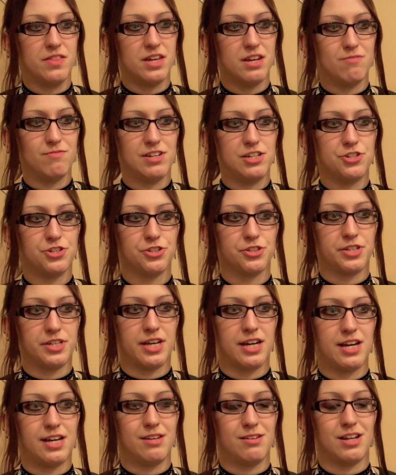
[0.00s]
then
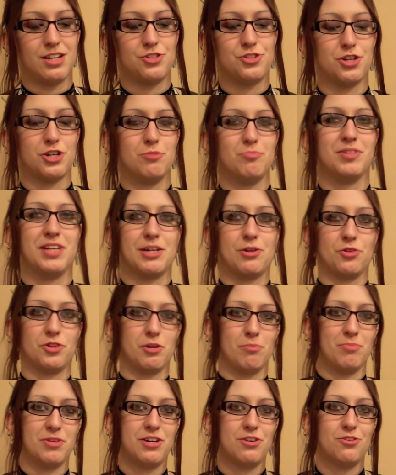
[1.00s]
eventually I started playing
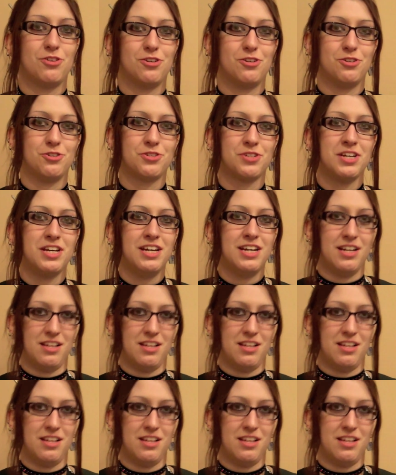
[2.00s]
with computers.